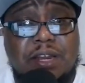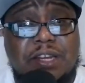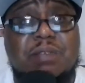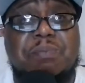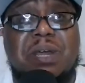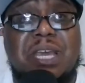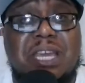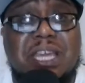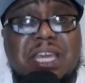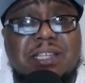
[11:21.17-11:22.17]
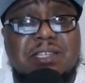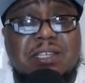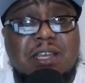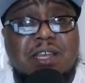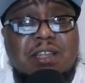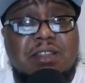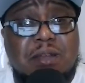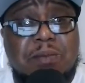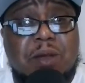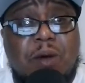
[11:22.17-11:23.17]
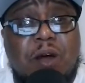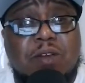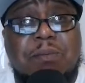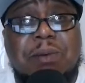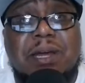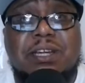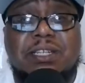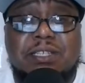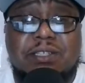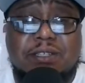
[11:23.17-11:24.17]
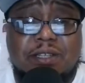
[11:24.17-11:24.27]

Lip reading: to play against the Milwaukee Bucks.